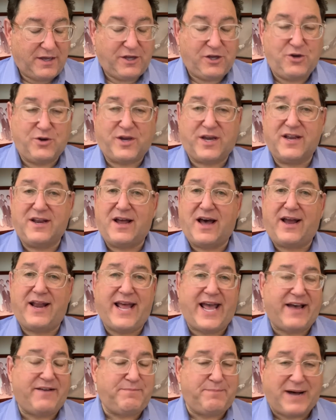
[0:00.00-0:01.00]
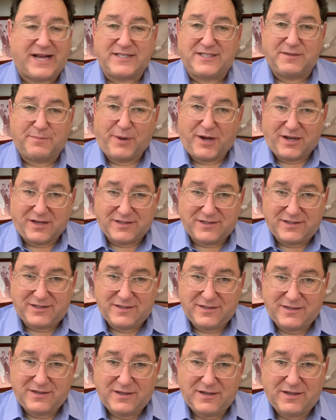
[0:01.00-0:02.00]
you cannot have matzah balls,
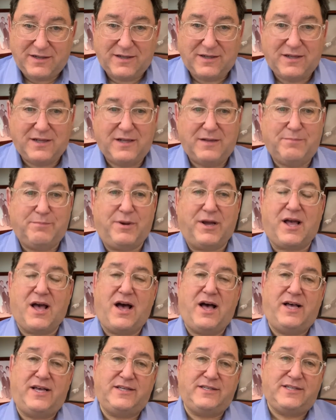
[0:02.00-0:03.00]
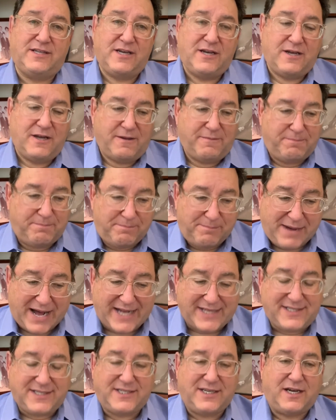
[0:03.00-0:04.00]
because
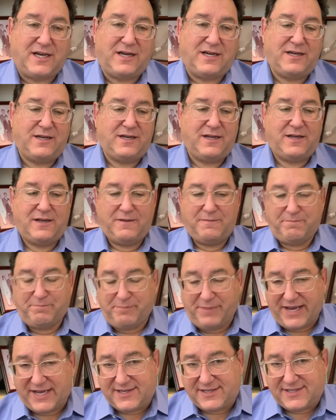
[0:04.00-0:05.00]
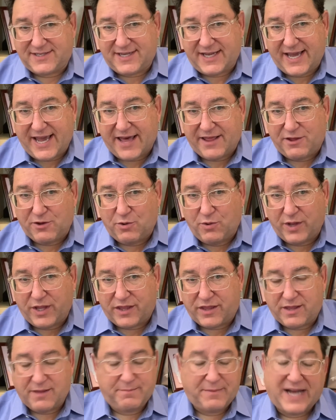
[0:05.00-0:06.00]
matzah mixed together
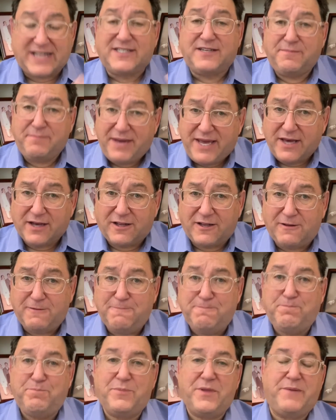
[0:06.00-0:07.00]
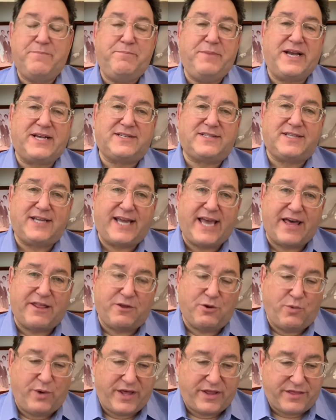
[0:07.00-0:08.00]
with matzah meal mixed
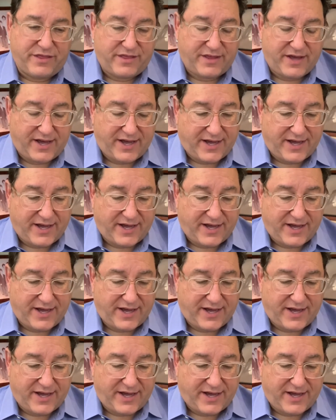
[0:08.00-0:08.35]
together with